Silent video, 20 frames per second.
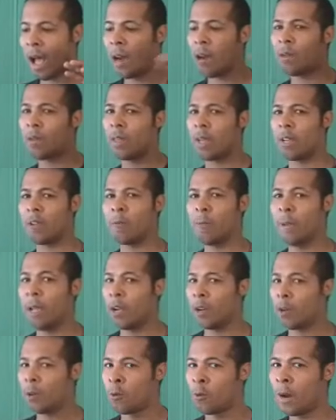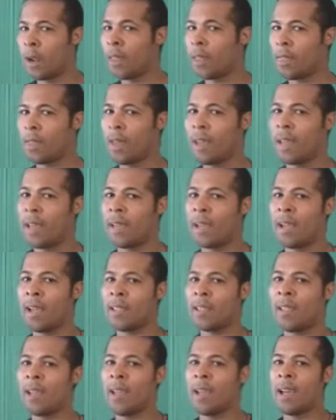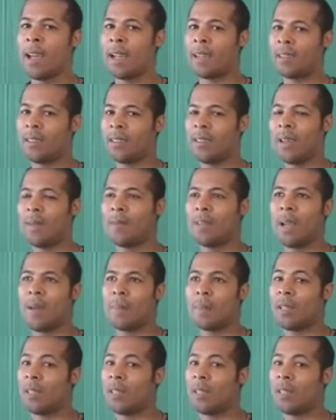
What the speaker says: don't think it would be a great thing at the same time,